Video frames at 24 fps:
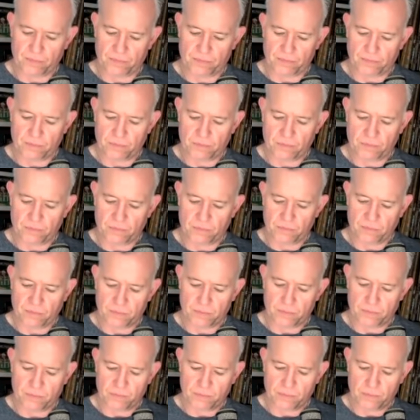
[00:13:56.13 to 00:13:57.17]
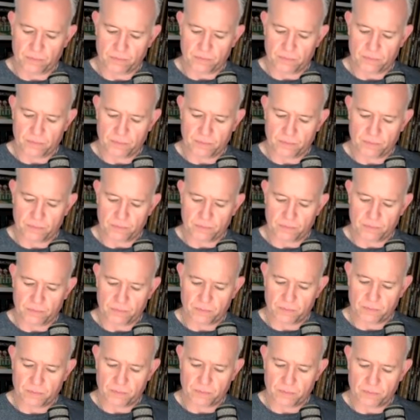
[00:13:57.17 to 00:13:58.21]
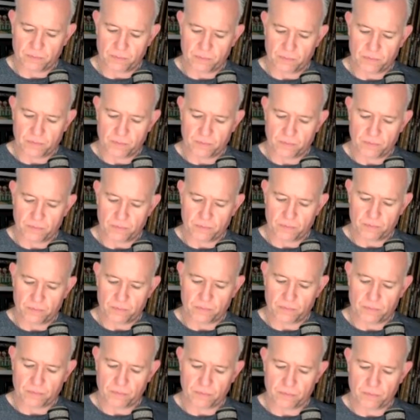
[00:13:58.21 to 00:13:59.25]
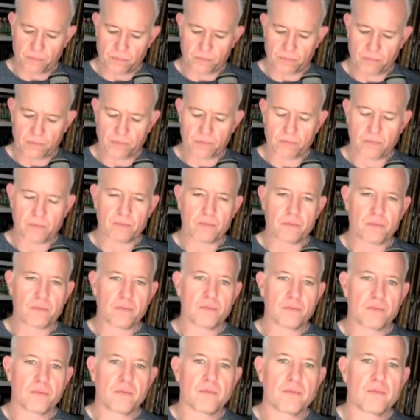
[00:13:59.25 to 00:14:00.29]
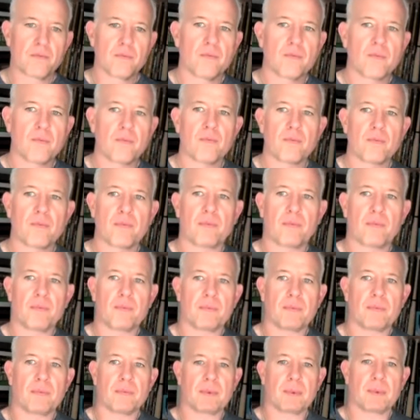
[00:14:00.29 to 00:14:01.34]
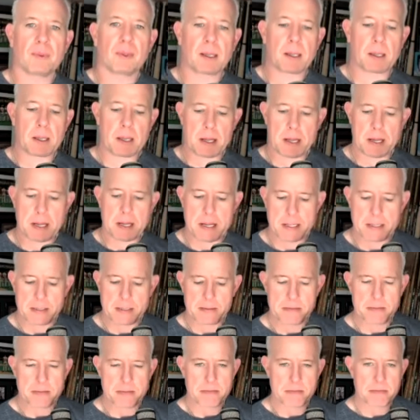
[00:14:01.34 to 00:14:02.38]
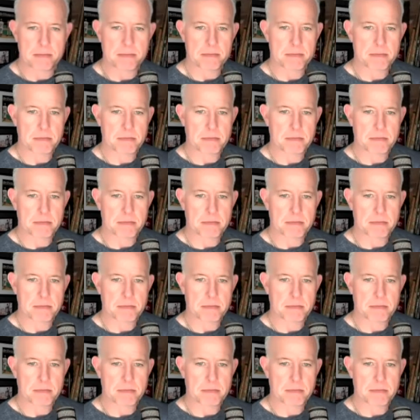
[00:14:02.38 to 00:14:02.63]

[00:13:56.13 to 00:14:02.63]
No words are spoken by the person on screen.